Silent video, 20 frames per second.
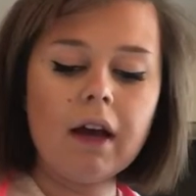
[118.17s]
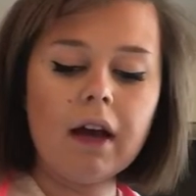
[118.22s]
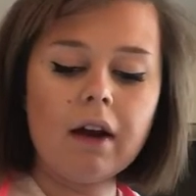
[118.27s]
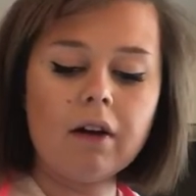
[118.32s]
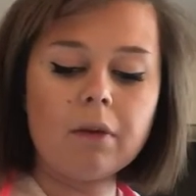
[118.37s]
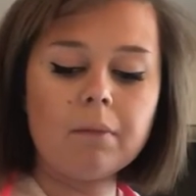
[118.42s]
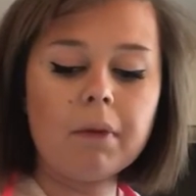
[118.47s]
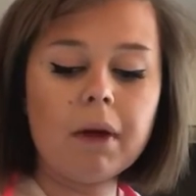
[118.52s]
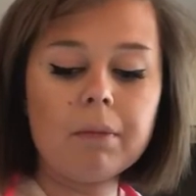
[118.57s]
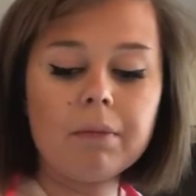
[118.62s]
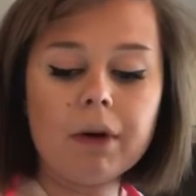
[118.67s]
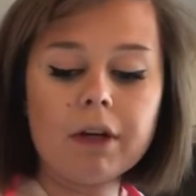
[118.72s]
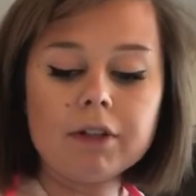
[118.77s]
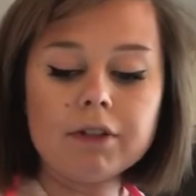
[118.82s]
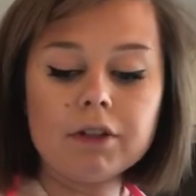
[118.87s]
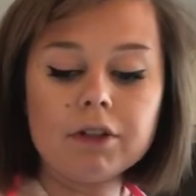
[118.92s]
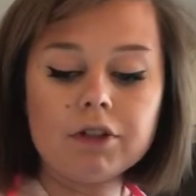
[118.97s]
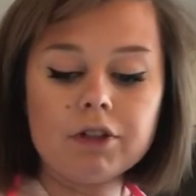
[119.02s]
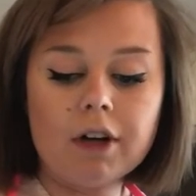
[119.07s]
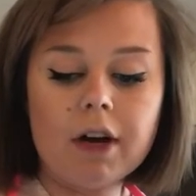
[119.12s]
and her blood
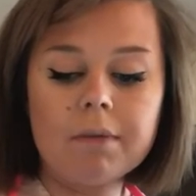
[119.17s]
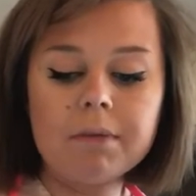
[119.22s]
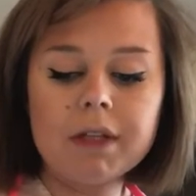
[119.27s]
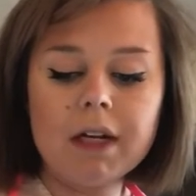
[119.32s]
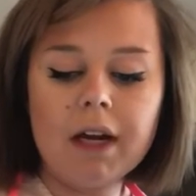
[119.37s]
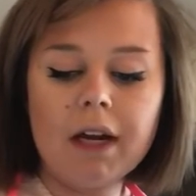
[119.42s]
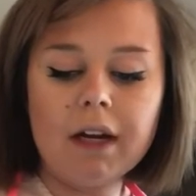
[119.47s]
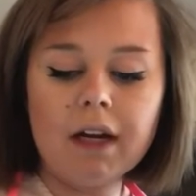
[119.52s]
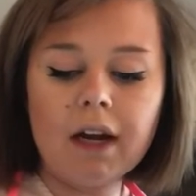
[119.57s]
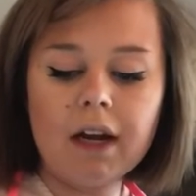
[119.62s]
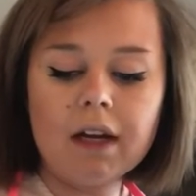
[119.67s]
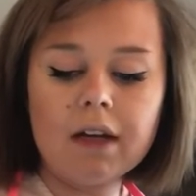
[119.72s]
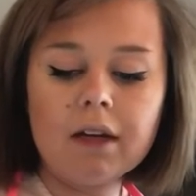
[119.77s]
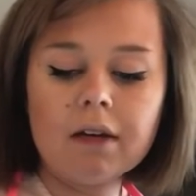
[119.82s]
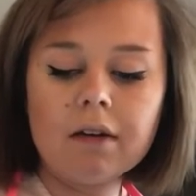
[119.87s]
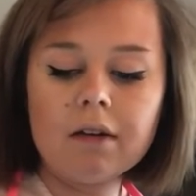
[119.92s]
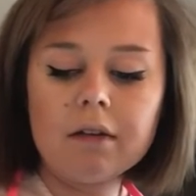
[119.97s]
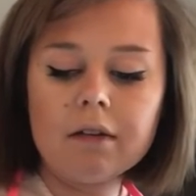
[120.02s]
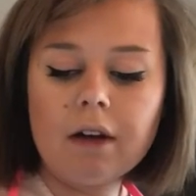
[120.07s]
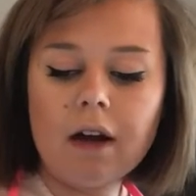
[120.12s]
pressure dropped to
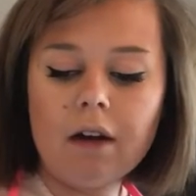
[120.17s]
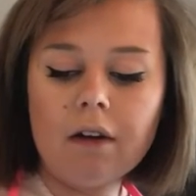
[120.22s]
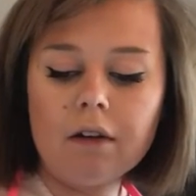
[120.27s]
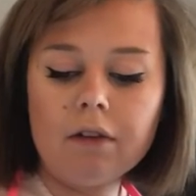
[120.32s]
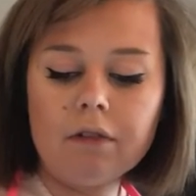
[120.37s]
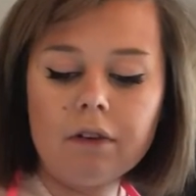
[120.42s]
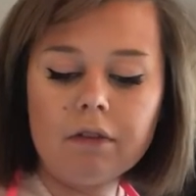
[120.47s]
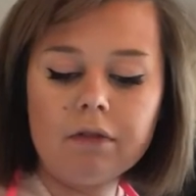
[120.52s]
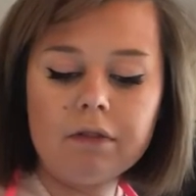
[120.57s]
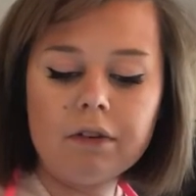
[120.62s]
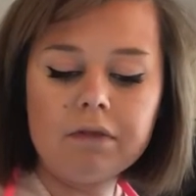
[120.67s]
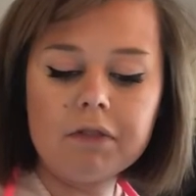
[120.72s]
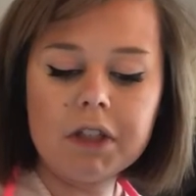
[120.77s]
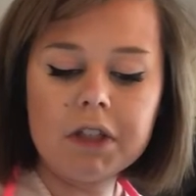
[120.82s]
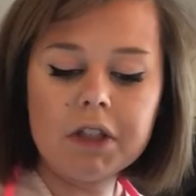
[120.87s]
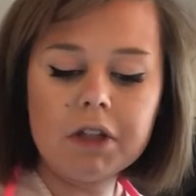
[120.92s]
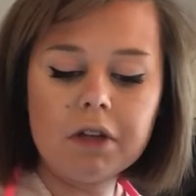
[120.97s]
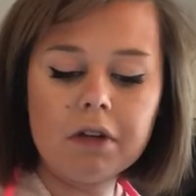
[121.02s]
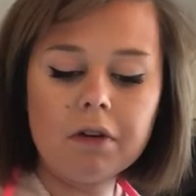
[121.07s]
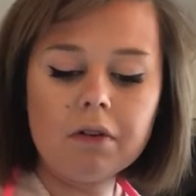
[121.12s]

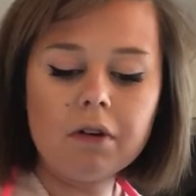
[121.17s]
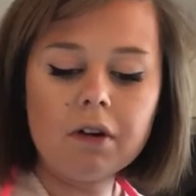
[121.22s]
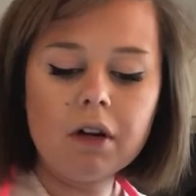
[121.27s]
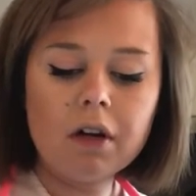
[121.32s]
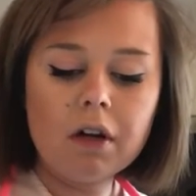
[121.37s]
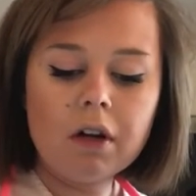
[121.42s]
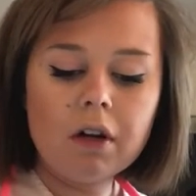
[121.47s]
88/52.